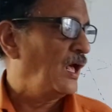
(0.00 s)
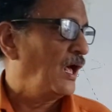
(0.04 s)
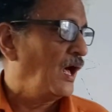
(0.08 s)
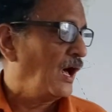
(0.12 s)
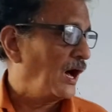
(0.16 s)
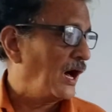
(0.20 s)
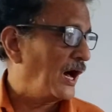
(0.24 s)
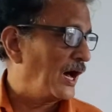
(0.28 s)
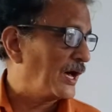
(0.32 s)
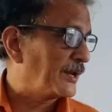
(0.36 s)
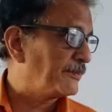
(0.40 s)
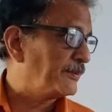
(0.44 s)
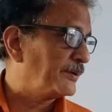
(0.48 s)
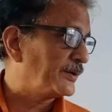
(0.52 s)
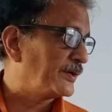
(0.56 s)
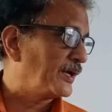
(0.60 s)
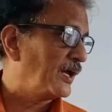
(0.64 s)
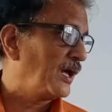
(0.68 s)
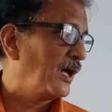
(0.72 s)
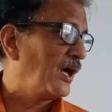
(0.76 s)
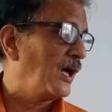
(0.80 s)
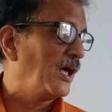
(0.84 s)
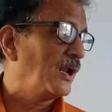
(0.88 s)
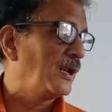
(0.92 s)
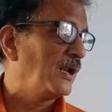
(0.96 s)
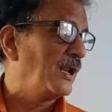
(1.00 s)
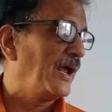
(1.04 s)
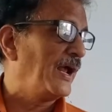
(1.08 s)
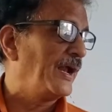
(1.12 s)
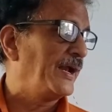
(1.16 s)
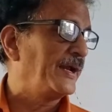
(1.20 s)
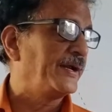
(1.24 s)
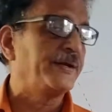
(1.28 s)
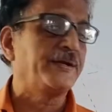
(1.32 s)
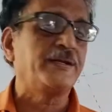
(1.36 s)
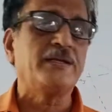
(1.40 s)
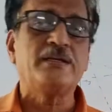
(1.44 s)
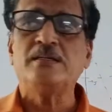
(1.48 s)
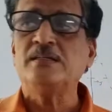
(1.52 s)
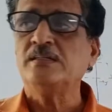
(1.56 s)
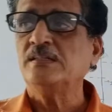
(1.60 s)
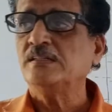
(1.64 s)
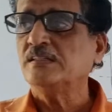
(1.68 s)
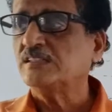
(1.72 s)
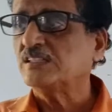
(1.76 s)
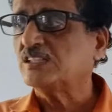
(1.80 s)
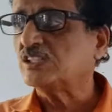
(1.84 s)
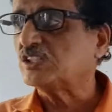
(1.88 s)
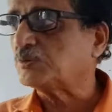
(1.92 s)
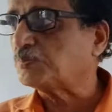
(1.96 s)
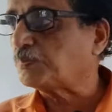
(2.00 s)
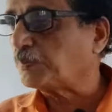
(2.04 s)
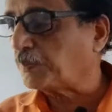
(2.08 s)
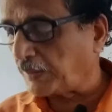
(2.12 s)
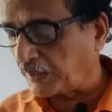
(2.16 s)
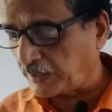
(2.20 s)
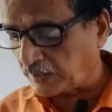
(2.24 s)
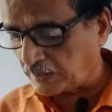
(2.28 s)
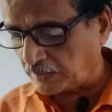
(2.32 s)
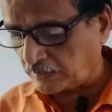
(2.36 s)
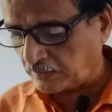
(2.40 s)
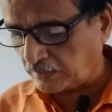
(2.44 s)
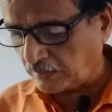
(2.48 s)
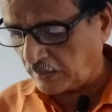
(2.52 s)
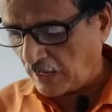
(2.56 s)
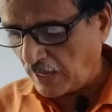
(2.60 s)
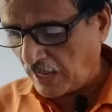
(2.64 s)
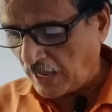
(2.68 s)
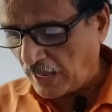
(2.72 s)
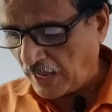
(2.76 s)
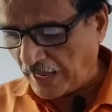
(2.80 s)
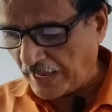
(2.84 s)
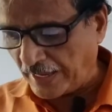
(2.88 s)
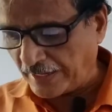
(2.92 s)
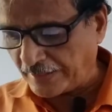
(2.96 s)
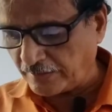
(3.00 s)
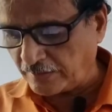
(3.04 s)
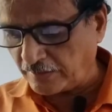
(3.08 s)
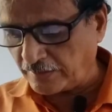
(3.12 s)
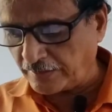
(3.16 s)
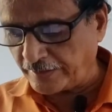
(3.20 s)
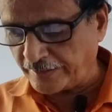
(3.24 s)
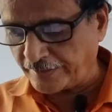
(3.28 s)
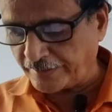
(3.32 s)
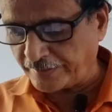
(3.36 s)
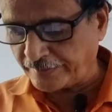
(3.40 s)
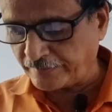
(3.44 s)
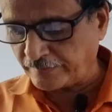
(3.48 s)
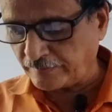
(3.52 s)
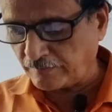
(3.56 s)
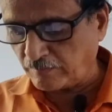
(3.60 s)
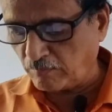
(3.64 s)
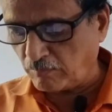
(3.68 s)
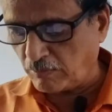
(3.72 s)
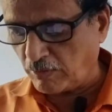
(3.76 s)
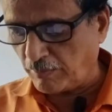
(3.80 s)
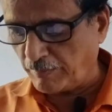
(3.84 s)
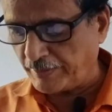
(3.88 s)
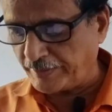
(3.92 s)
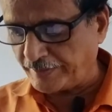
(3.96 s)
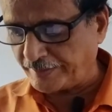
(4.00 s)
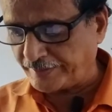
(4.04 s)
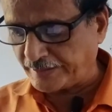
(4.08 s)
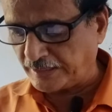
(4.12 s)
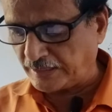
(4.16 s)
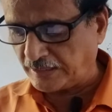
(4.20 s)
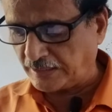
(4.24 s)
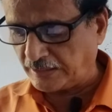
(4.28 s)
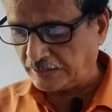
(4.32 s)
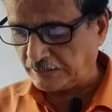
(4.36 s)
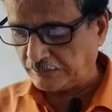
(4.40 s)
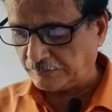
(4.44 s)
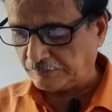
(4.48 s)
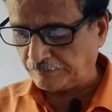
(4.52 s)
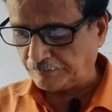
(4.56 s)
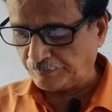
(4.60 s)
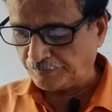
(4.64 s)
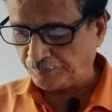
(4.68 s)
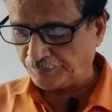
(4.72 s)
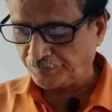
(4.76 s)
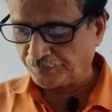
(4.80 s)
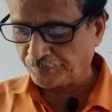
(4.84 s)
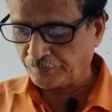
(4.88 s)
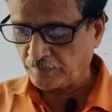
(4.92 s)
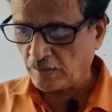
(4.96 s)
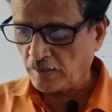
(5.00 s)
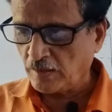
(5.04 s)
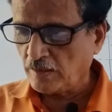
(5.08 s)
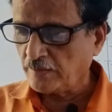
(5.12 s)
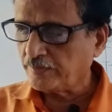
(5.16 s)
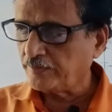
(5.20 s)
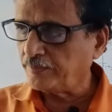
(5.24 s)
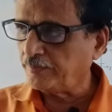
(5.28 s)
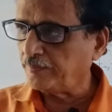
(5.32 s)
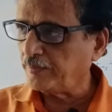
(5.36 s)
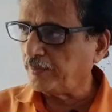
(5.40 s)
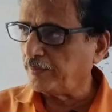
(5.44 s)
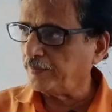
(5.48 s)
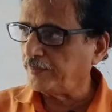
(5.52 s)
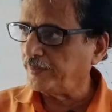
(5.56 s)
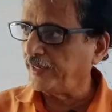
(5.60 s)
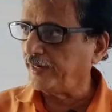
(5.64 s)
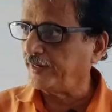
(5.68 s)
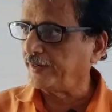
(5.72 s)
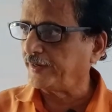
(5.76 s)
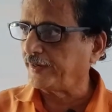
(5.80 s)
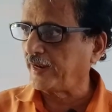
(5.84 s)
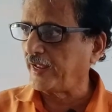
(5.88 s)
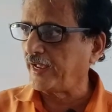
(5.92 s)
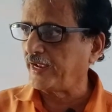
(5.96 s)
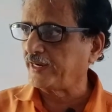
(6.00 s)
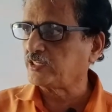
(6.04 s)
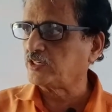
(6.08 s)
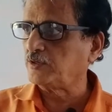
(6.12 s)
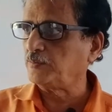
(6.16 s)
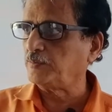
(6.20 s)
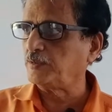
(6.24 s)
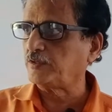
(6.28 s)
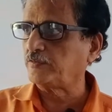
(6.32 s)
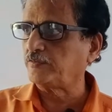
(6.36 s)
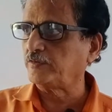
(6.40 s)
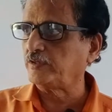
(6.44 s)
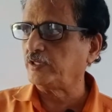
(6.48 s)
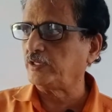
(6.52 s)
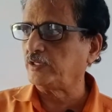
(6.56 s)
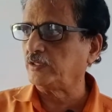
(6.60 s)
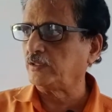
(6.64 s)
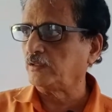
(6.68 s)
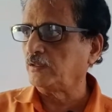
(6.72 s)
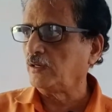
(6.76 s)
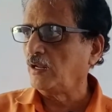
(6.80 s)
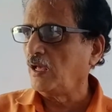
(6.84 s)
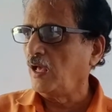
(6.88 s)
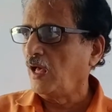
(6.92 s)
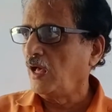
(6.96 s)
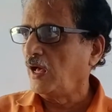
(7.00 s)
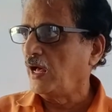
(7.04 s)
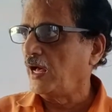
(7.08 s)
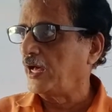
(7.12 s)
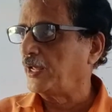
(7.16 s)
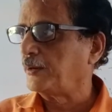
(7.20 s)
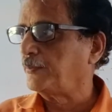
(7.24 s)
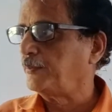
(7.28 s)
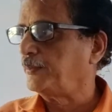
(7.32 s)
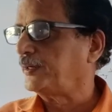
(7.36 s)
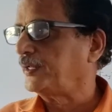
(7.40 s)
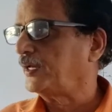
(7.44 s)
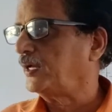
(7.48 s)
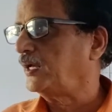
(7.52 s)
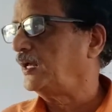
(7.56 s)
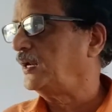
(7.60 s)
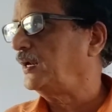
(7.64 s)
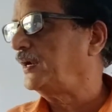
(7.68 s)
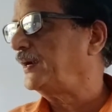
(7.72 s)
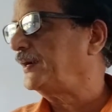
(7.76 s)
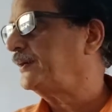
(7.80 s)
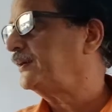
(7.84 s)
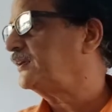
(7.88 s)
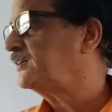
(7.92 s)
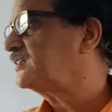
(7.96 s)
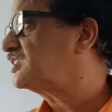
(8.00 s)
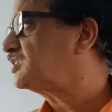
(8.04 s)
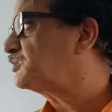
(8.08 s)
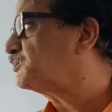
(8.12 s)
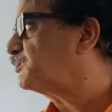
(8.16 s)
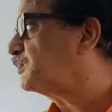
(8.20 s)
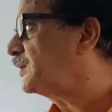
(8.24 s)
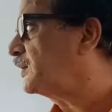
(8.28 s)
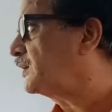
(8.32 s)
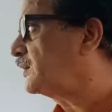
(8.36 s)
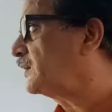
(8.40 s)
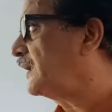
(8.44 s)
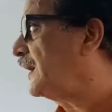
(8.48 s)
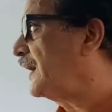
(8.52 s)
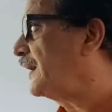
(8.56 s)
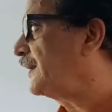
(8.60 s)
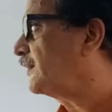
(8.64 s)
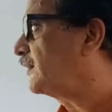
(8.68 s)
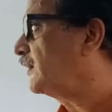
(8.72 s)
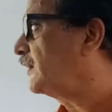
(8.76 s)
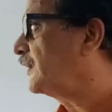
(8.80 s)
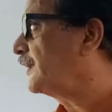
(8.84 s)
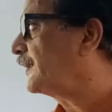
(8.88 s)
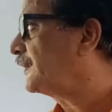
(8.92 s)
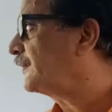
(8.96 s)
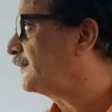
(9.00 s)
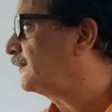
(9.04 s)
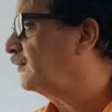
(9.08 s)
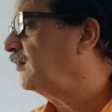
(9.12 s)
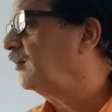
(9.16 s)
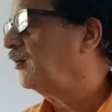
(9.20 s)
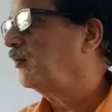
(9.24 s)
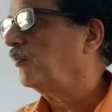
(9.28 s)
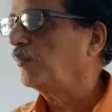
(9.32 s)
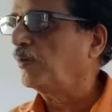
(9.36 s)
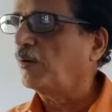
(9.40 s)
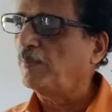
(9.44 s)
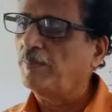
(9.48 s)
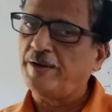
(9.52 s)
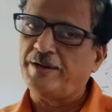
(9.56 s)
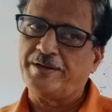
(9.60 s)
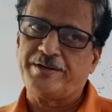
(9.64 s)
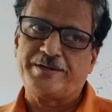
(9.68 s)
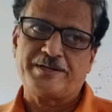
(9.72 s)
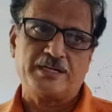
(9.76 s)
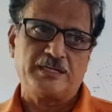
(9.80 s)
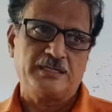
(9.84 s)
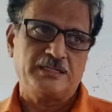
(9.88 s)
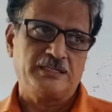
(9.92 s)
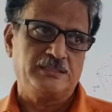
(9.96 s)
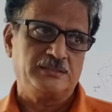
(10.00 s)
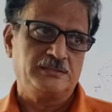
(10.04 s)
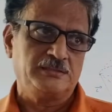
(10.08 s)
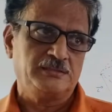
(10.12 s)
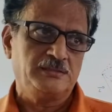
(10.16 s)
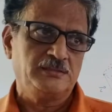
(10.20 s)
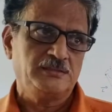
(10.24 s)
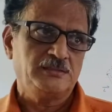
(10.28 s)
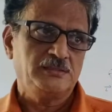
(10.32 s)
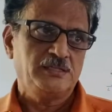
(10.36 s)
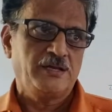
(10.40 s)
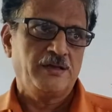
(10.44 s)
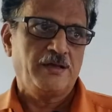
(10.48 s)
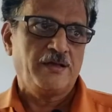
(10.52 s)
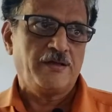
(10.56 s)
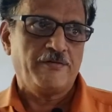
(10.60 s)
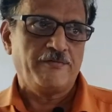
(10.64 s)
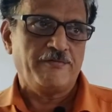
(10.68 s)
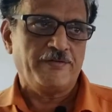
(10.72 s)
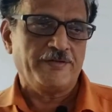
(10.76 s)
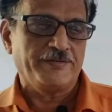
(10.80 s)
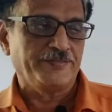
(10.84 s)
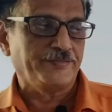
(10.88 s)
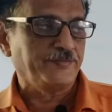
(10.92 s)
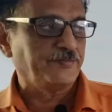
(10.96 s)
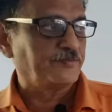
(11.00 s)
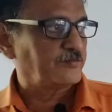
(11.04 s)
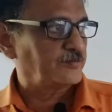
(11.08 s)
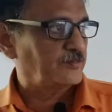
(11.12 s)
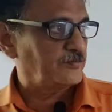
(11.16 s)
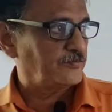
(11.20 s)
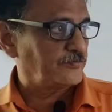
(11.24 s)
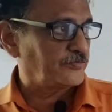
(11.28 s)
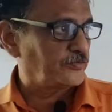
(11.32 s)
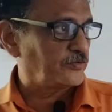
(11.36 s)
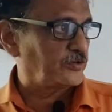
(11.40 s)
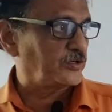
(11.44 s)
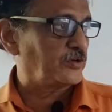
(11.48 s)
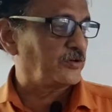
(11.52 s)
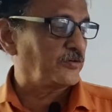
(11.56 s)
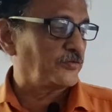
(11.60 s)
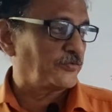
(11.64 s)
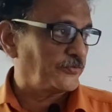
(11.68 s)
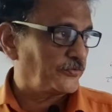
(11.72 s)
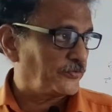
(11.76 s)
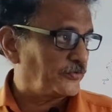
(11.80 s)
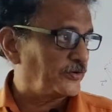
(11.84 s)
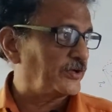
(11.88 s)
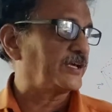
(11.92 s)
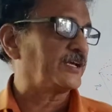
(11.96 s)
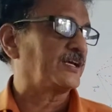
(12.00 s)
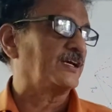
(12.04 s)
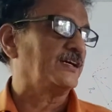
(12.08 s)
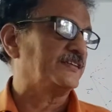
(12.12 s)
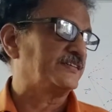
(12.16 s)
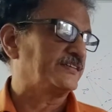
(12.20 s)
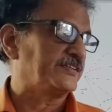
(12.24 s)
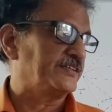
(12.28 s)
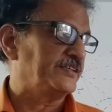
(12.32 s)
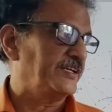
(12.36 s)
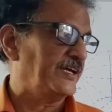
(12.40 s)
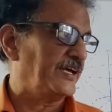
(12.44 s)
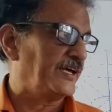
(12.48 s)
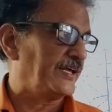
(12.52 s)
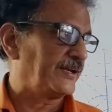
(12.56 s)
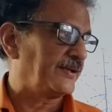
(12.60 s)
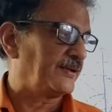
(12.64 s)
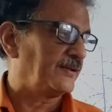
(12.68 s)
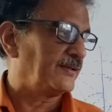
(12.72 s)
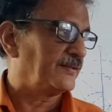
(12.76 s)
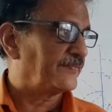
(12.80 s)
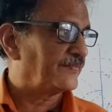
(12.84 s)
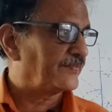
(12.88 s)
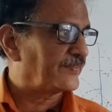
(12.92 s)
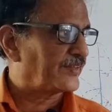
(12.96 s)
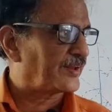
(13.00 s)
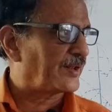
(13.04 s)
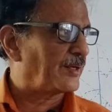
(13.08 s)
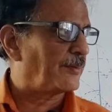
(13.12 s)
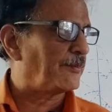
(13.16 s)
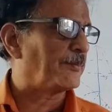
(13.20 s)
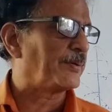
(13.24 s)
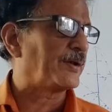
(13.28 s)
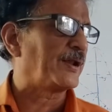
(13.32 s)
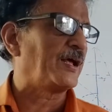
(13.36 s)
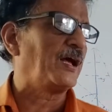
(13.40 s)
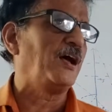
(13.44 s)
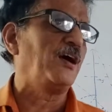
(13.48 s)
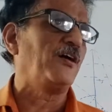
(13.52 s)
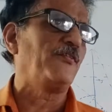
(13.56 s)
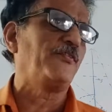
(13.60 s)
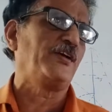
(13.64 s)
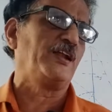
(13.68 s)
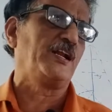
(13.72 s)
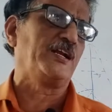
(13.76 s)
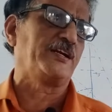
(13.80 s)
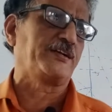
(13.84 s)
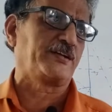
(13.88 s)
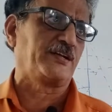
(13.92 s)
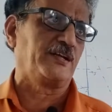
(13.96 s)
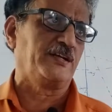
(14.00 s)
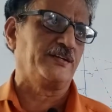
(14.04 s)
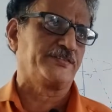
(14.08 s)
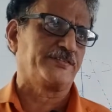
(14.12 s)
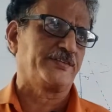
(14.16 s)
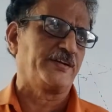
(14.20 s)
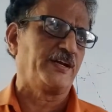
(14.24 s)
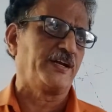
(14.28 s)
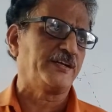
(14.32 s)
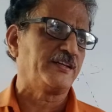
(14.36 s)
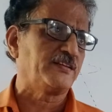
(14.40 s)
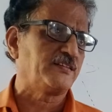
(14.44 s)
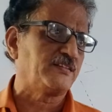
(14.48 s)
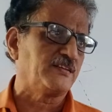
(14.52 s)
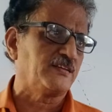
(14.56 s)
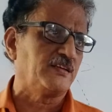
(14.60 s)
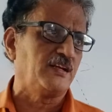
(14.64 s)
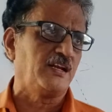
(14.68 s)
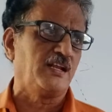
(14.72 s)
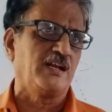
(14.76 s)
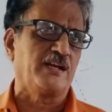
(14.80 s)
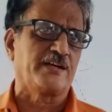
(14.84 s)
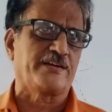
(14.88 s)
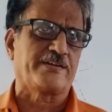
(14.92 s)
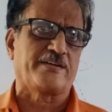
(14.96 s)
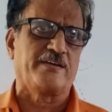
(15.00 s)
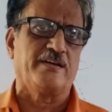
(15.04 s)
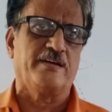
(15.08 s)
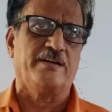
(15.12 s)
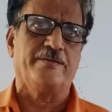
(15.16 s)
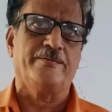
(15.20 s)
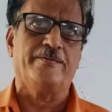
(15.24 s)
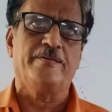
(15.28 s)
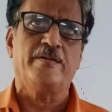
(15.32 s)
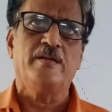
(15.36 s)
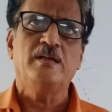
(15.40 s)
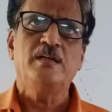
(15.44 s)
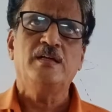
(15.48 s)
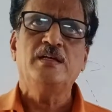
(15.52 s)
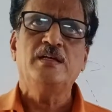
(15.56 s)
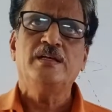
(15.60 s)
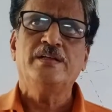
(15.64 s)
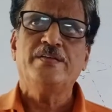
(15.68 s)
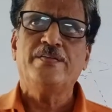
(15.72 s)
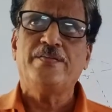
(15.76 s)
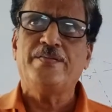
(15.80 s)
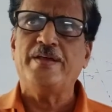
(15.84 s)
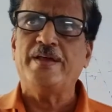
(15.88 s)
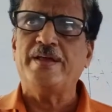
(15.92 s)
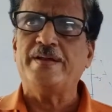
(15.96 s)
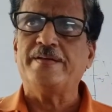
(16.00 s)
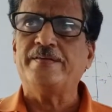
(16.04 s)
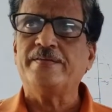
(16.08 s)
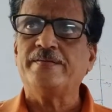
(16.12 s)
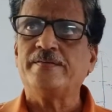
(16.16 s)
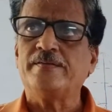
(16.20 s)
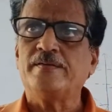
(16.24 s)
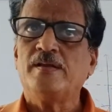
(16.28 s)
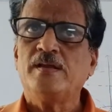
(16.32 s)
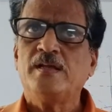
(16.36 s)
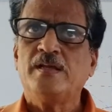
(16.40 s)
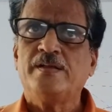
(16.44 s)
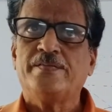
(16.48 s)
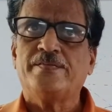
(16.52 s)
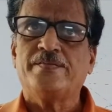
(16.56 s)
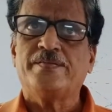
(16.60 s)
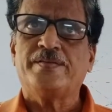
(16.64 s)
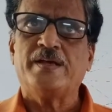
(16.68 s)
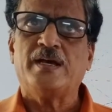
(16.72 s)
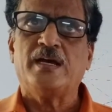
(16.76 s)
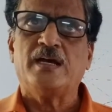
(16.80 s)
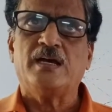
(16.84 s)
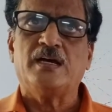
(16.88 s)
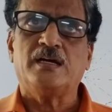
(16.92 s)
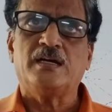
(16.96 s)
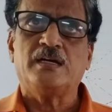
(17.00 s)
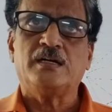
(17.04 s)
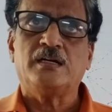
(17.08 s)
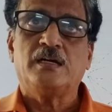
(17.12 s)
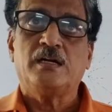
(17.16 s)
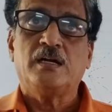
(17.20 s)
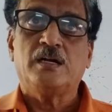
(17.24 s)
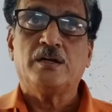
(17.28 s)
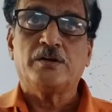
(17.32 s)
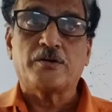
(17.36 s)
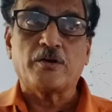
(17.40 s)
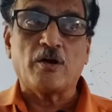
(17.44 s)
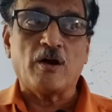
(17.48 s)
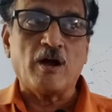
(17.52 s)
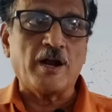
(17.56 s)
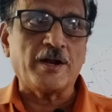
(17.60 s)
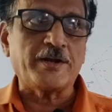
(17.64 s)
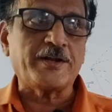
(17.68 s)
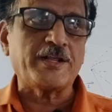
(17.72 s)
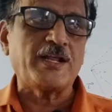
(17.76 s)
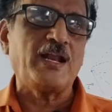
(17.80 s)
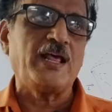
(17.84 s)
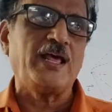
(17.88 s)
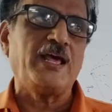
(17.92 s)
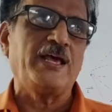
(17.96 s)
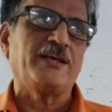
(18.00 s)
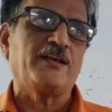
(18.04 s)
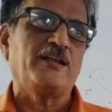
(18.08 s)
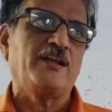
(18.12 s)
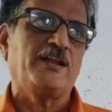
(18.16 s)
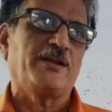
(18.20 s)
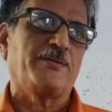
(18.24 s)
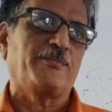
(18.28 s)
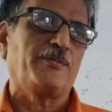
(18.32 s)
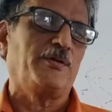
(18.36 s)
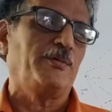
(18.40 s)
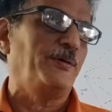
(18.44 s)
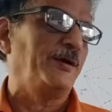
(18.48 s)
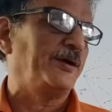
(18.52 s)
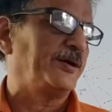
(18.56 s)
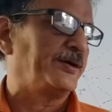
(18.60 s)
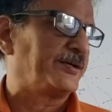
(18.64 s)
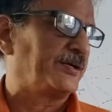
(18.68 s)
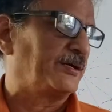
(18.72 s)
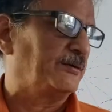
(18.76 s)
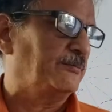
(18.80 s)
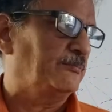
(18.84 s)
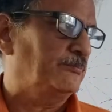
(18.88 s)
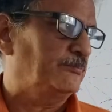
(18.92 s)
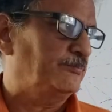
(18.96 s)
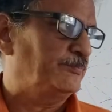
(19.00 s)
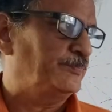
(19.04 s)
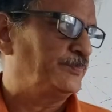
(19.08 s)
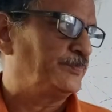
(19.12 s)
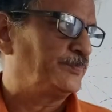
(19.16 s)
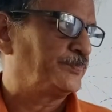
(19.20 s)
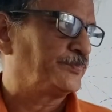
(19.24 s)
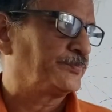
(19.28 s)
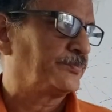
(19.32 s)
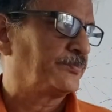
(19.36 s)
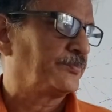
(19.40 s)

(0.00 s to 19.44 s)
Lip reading: orbital and spin angular momentum. The interaction between orbital and spin angular momenta. If we consider the number of electrons, not a single electron, then the total angular momentum,